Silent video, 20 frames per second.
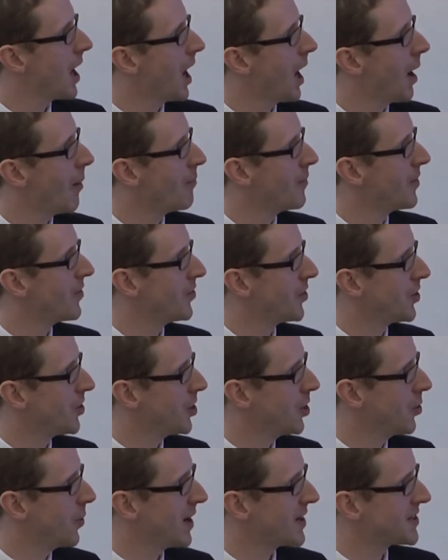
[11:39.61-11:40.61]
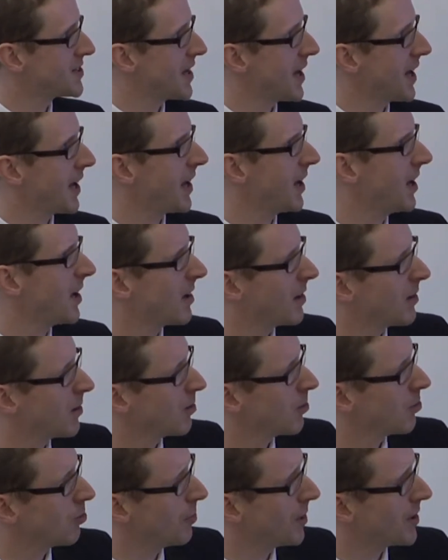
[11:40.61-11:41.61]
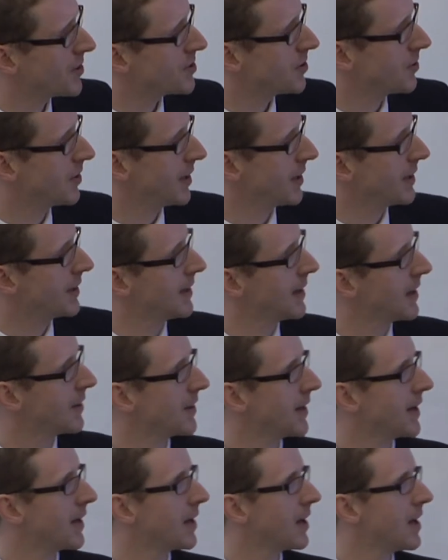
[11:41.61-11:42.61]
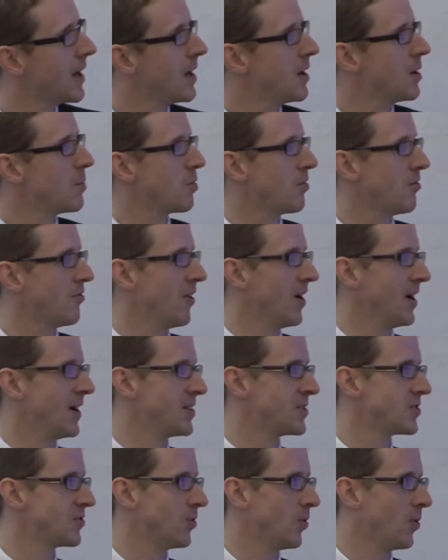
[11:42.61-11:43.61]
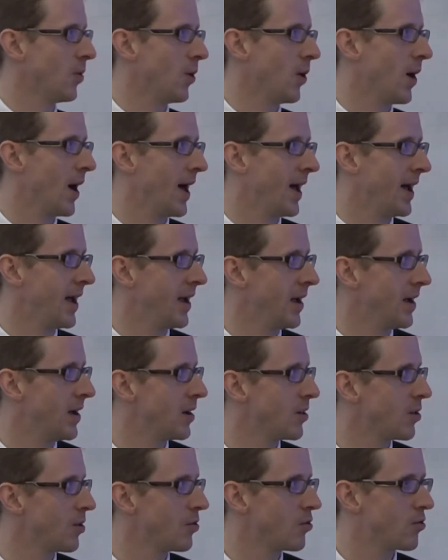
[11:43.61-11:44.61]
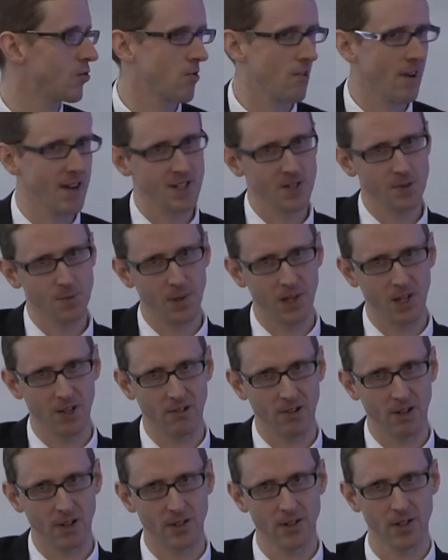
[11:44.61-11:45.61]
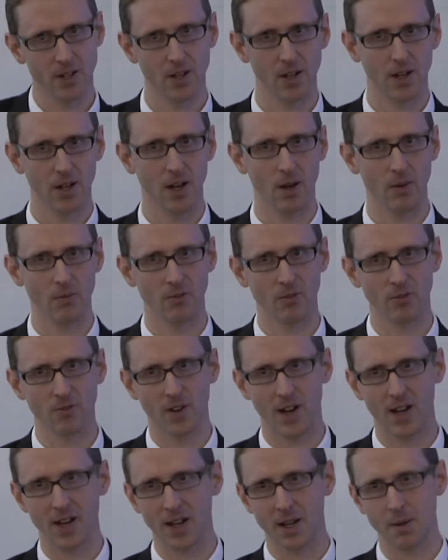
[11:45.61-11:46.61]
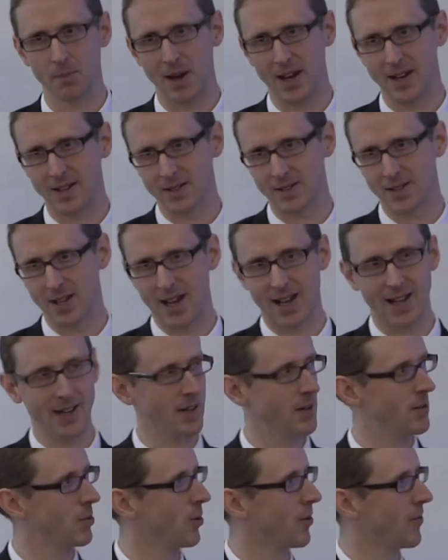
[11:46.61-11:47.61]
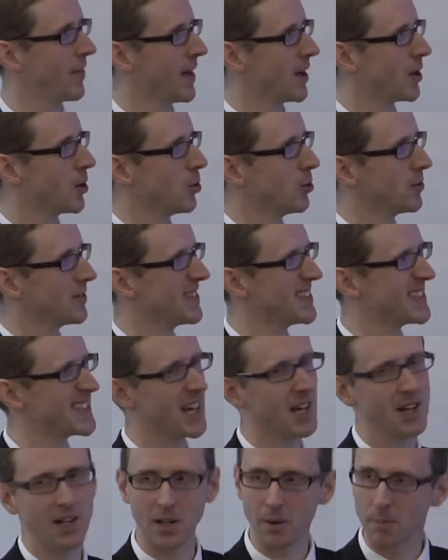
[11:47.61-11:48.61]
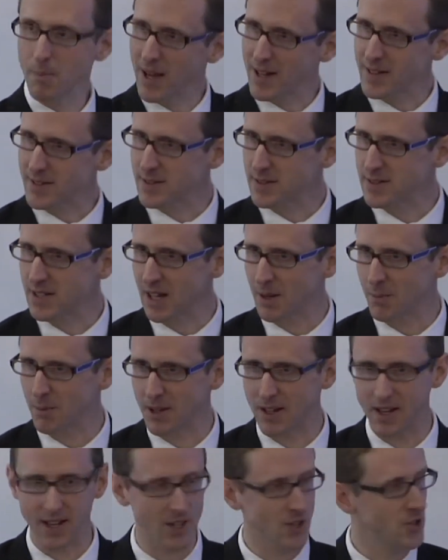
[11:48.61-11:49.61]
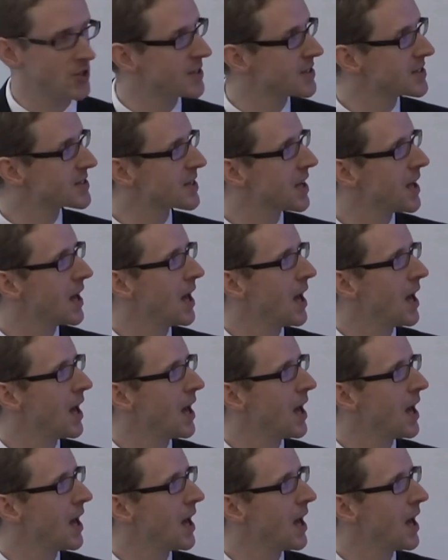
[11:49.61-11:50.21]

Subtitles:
The USA, almost uniquely, I think, provides for a grace period for filing patent and what they call design patent applications.